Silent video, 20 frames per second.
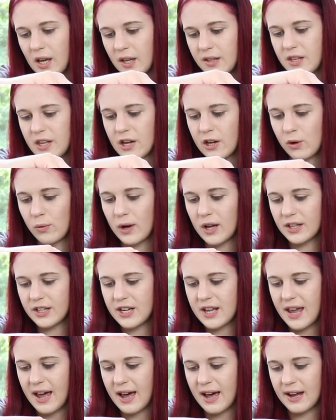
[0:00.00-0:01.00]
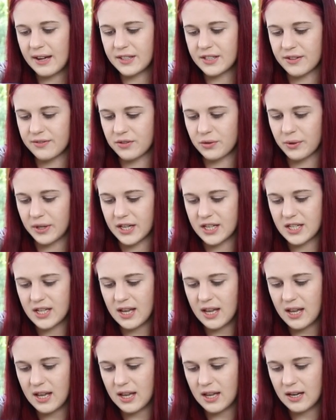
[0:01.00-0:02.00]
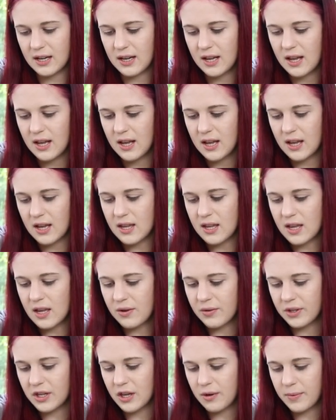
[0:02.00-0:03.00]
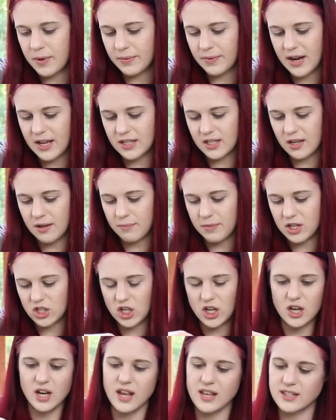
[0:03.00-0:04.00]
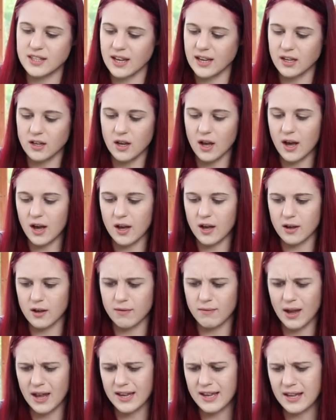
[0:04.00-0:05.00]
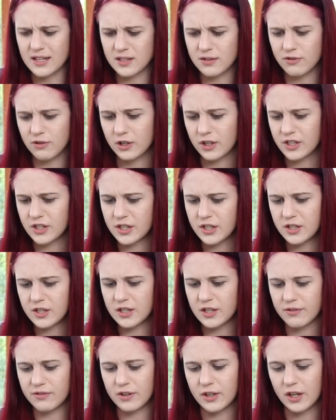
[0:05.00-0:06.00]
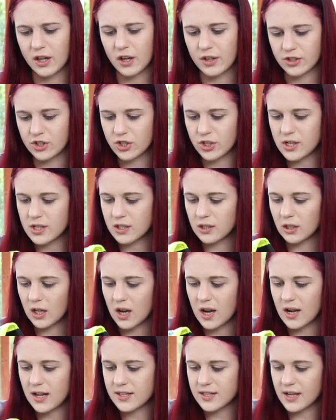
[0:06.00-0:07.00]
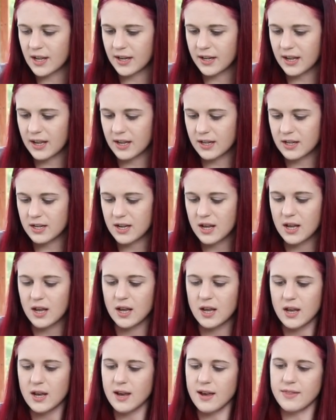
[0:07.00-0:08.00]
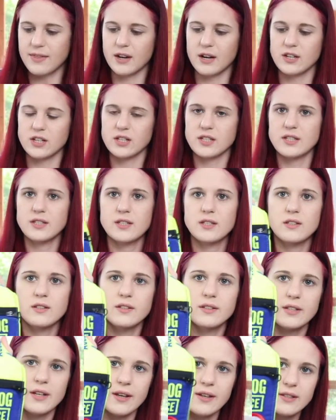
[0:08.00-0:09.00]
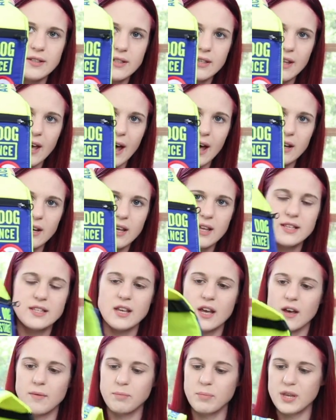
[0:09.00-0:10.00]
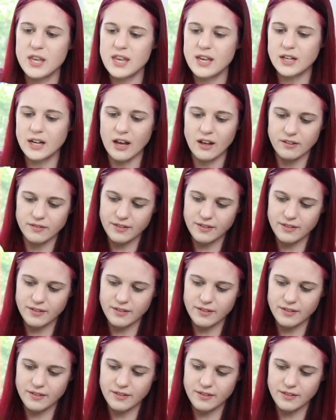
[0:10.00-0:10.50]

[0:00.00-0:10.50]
the Equality Act of 2010, Equal Human Rights Commission. It's like, uh, I guess, for different countries' laws on it. And then it just says that. It's a P&L